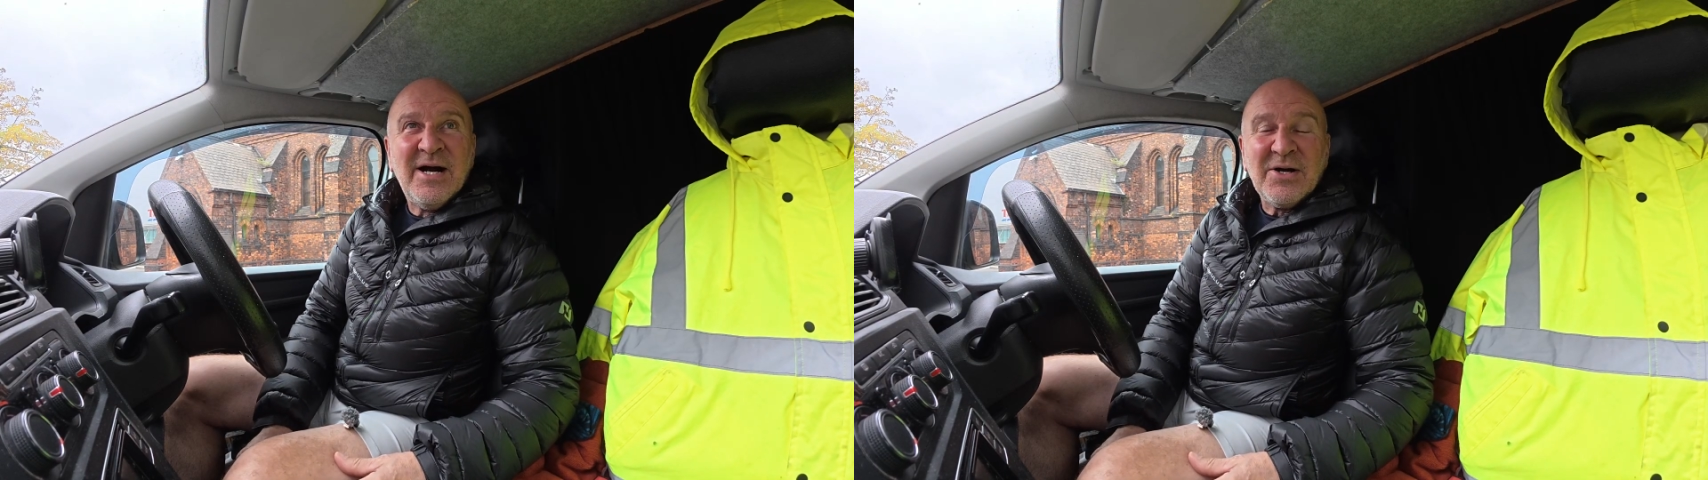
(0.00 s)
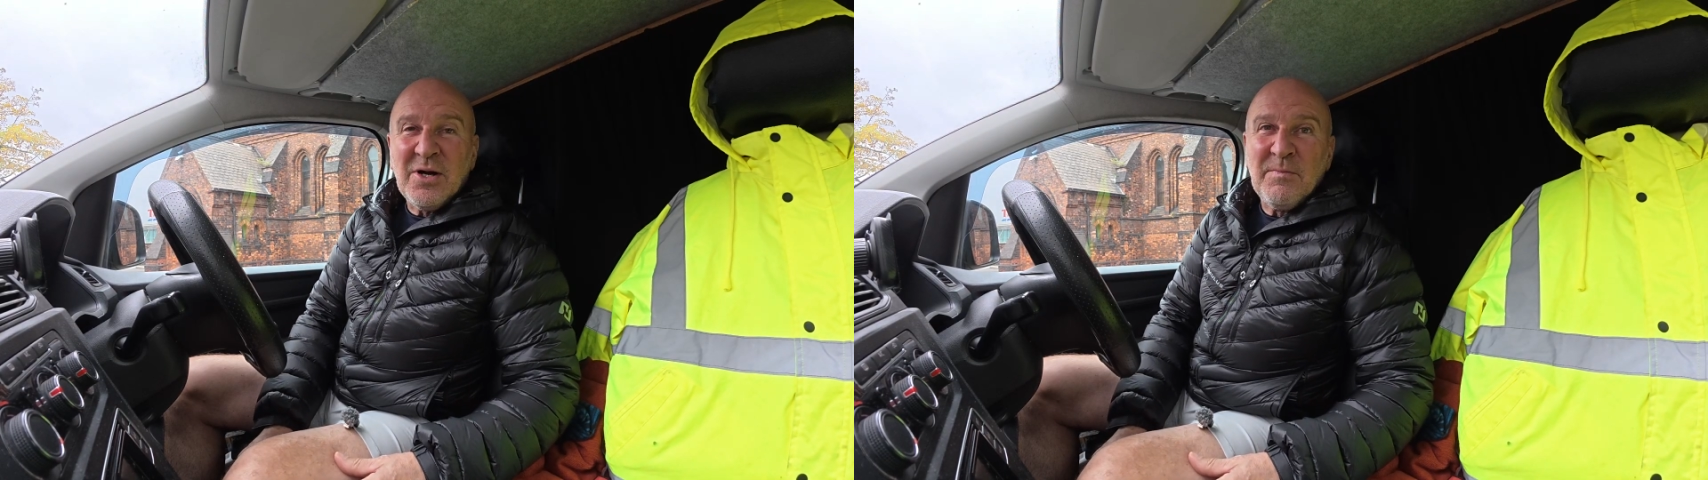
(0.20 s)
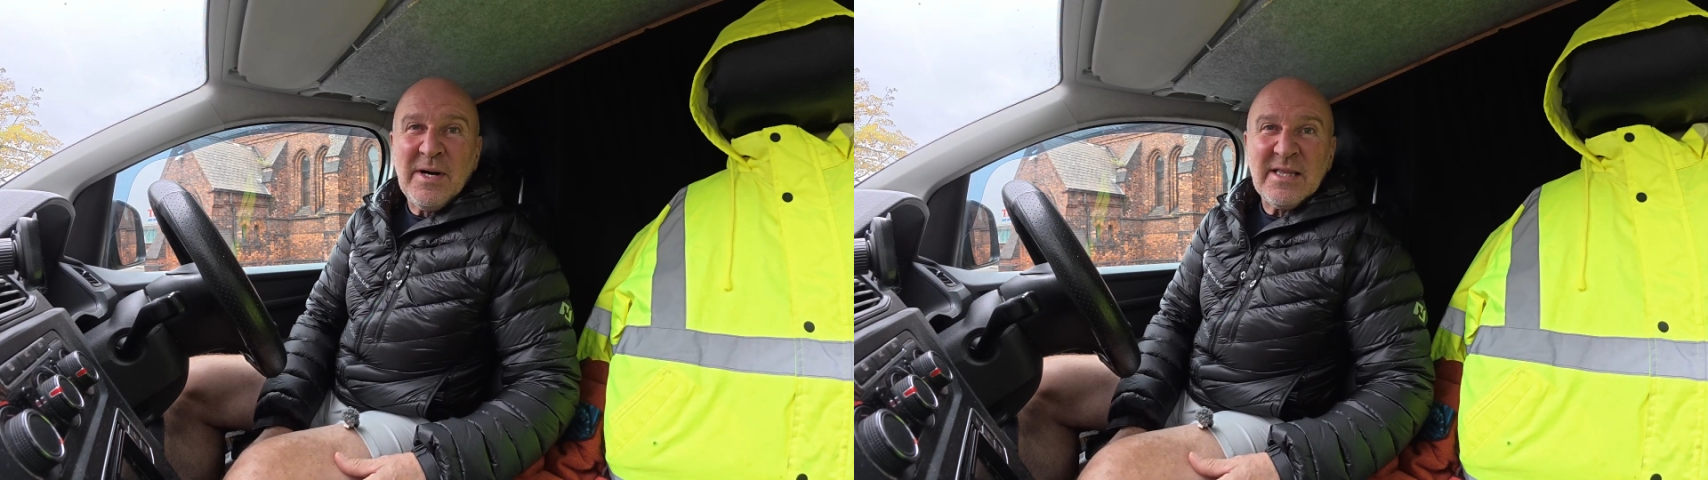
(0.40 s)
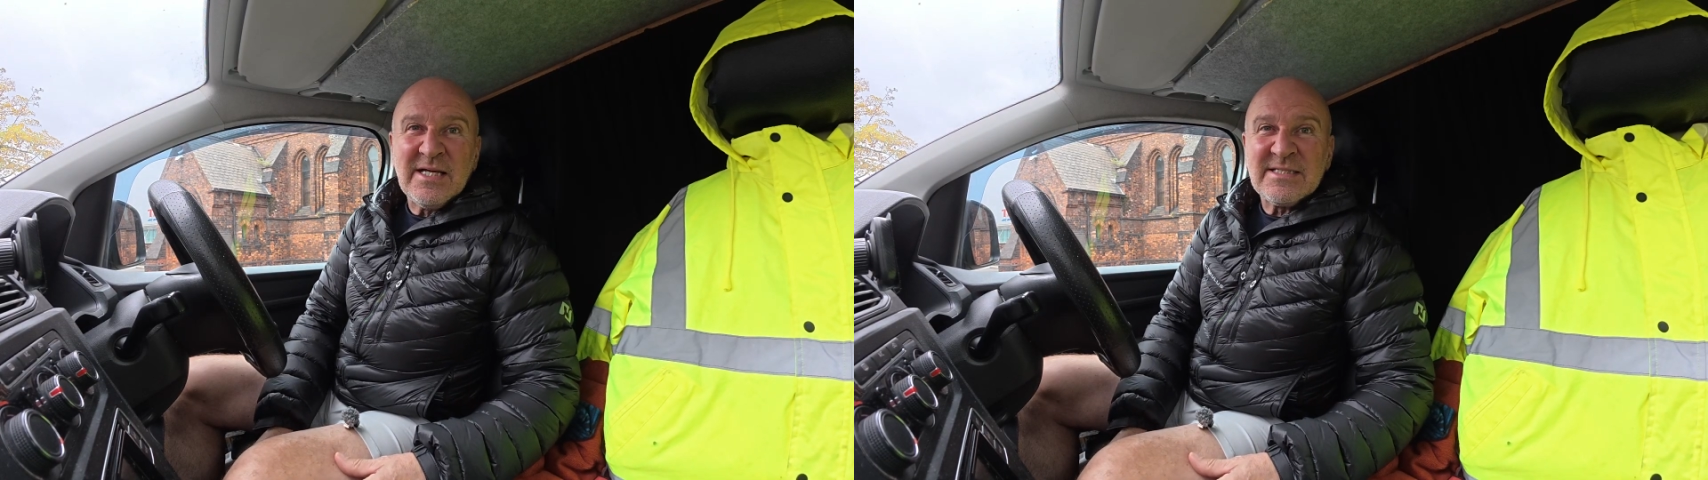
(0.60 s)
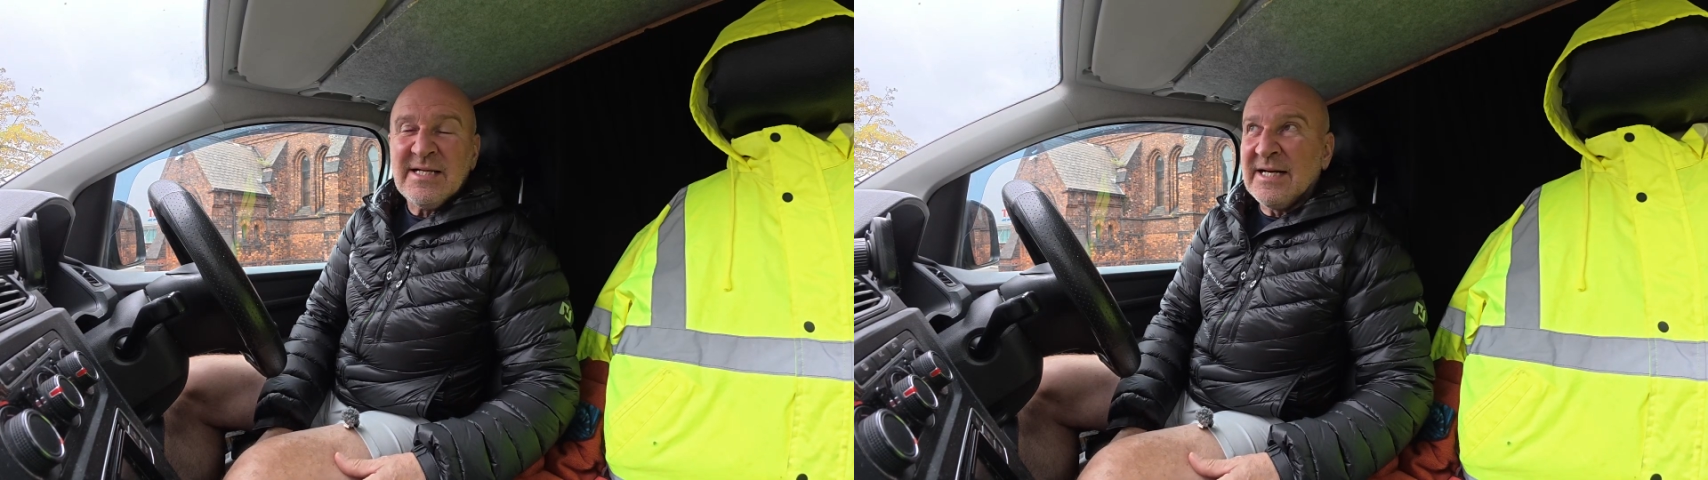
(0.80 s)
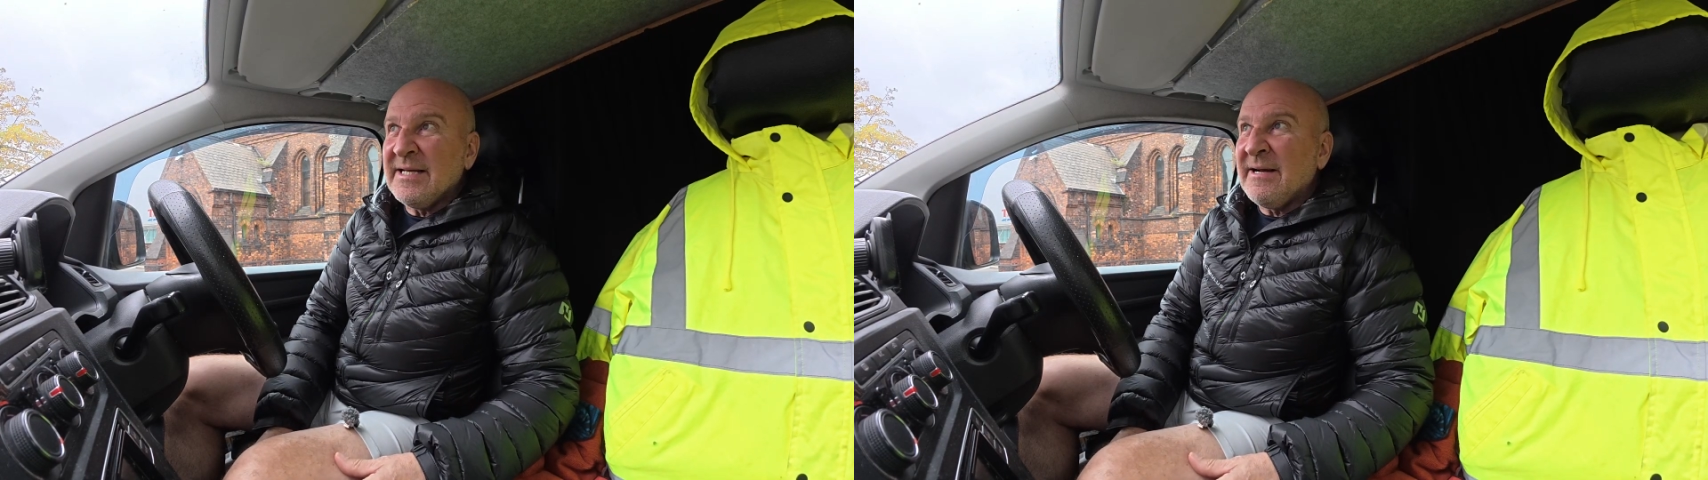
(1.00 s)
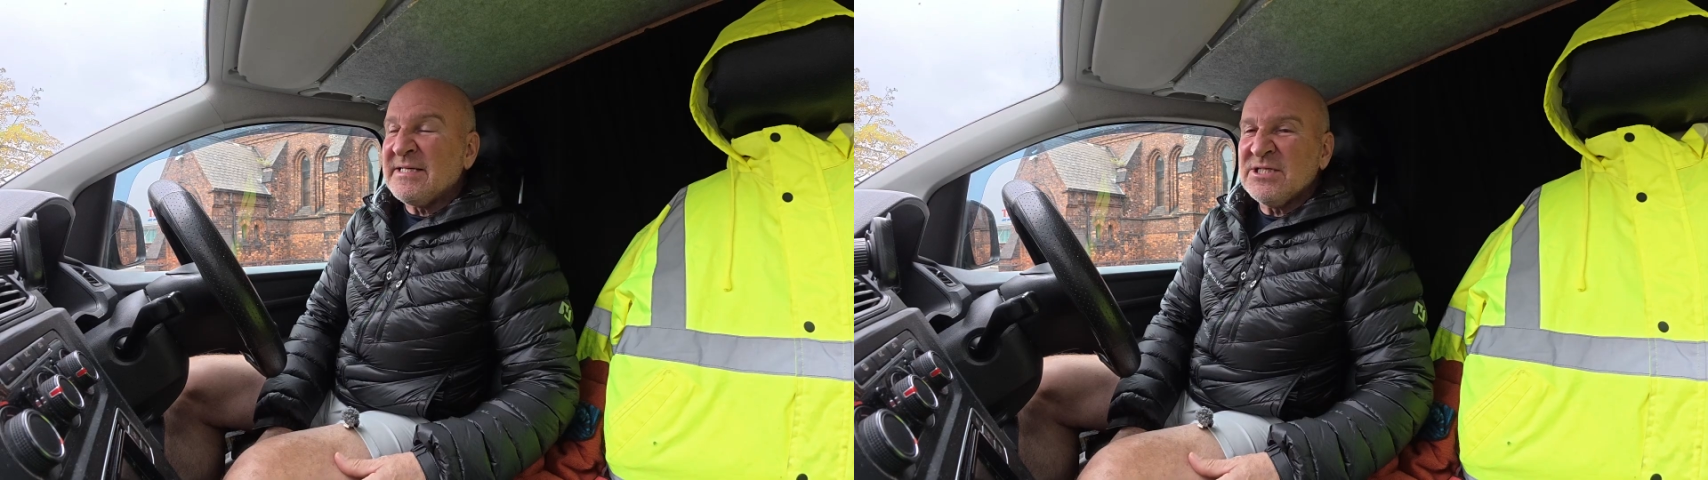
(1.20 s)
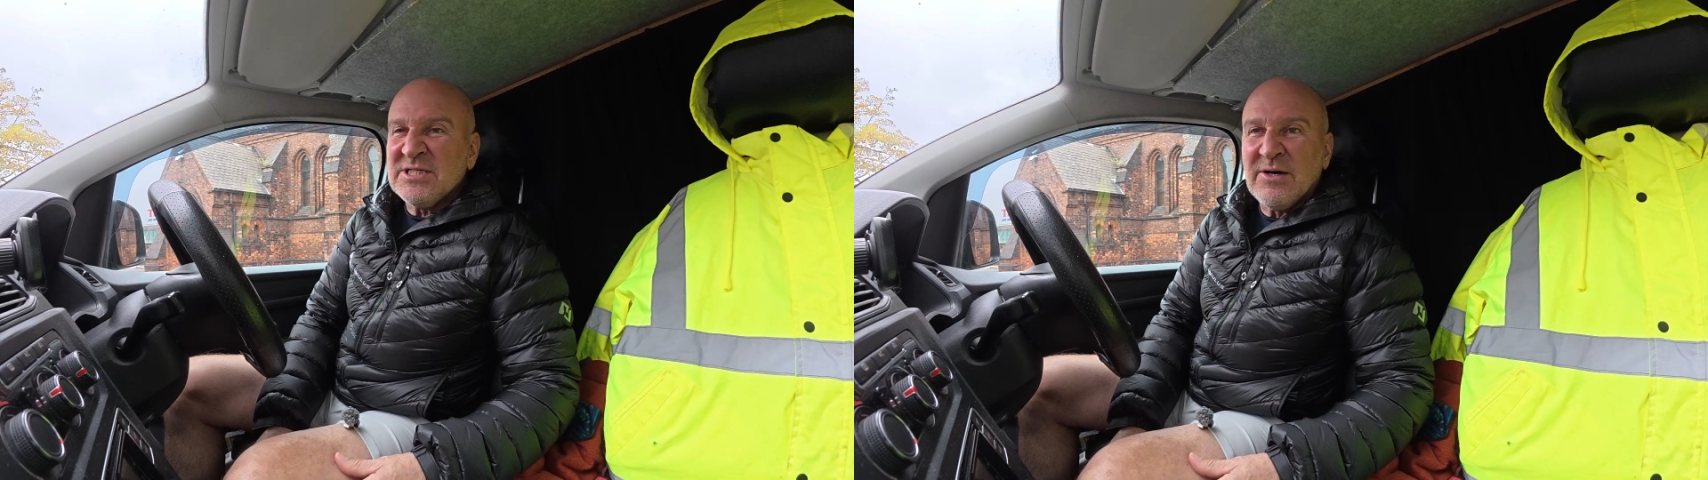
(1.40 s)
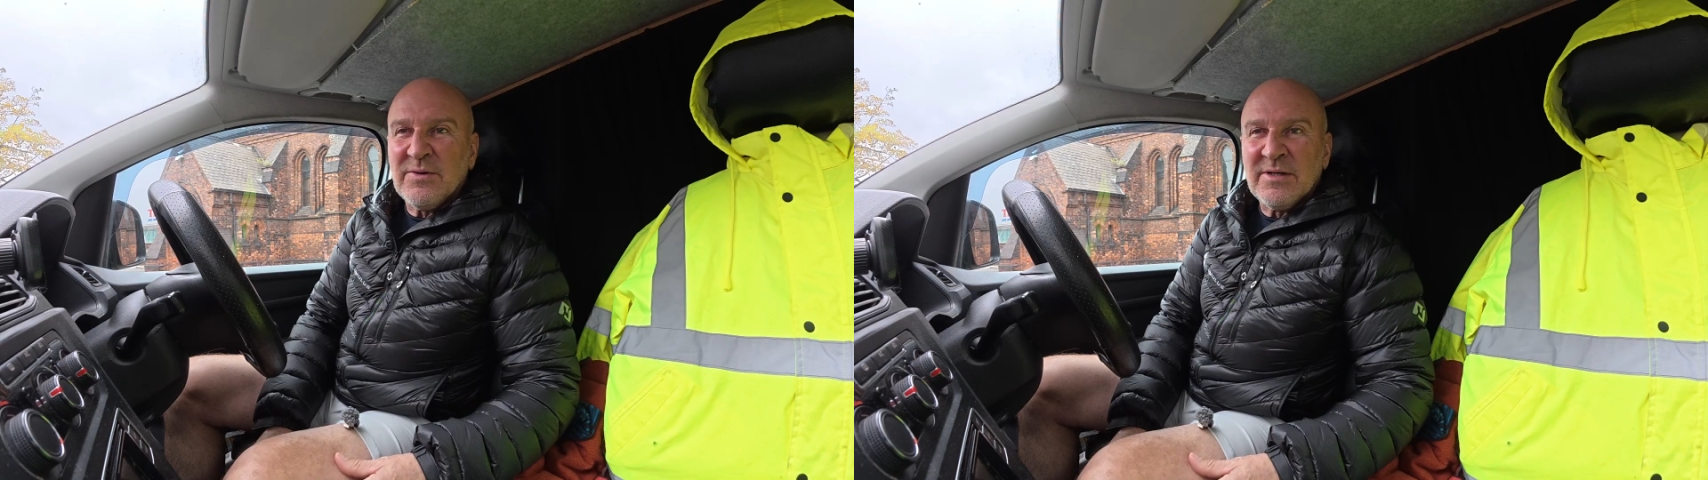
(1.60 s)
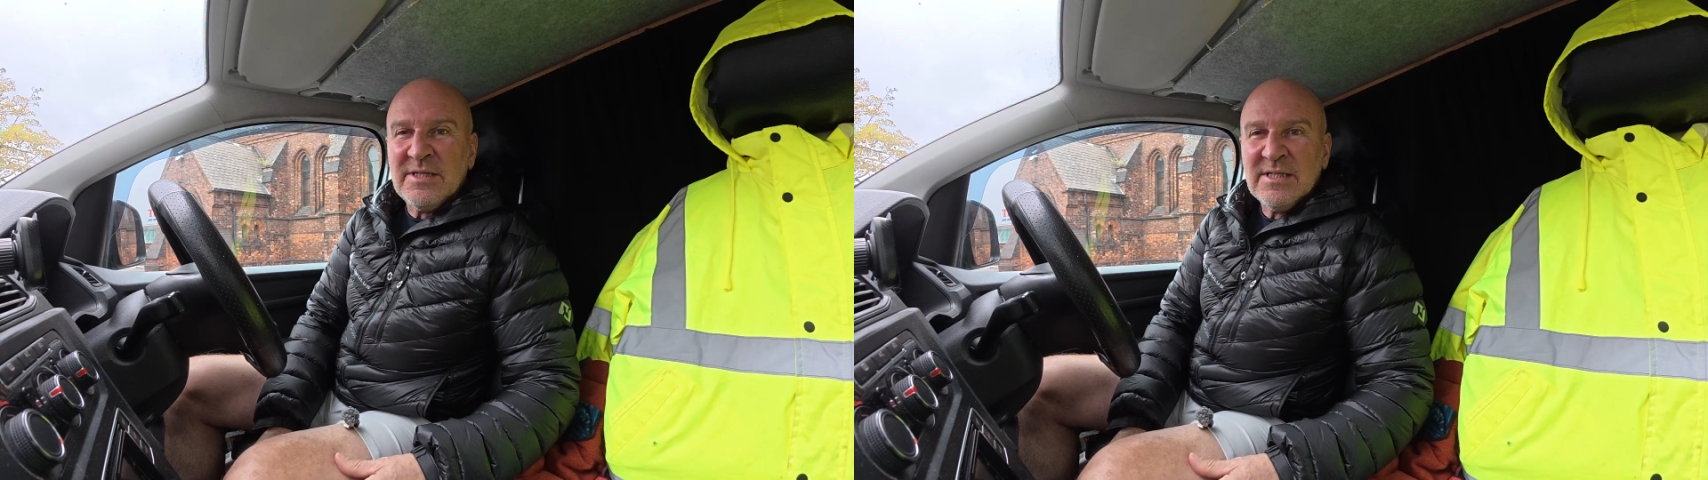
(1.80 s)
I got back last night, had a
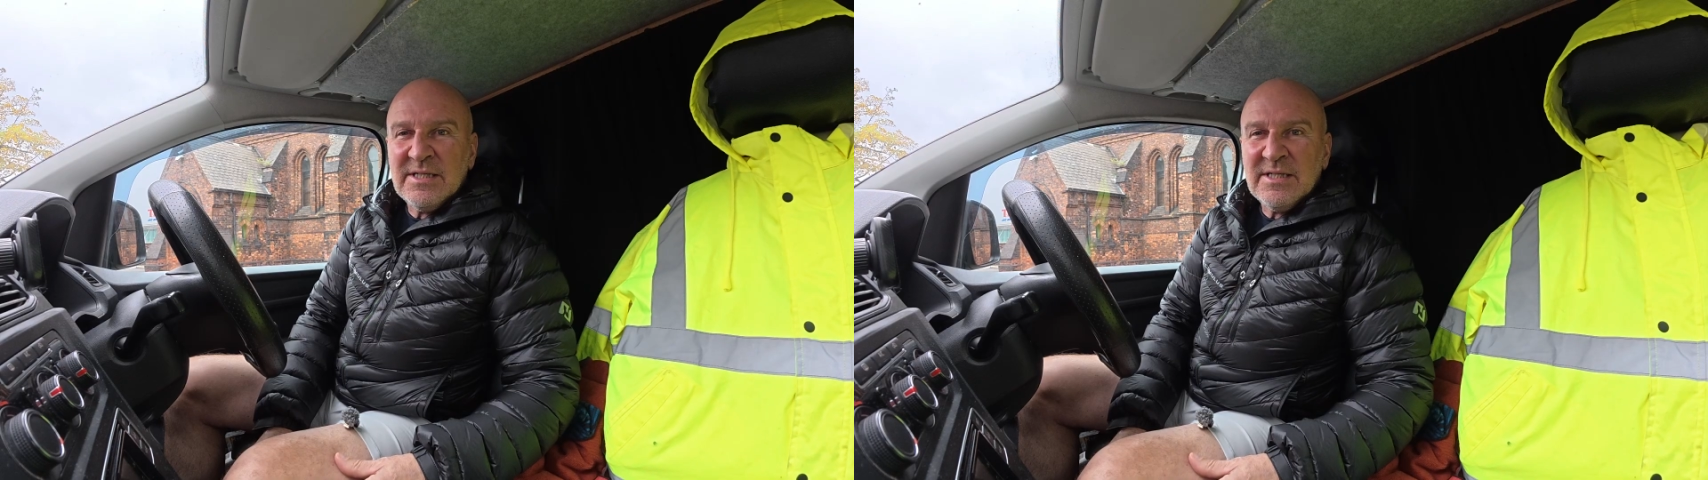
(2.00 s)
shower,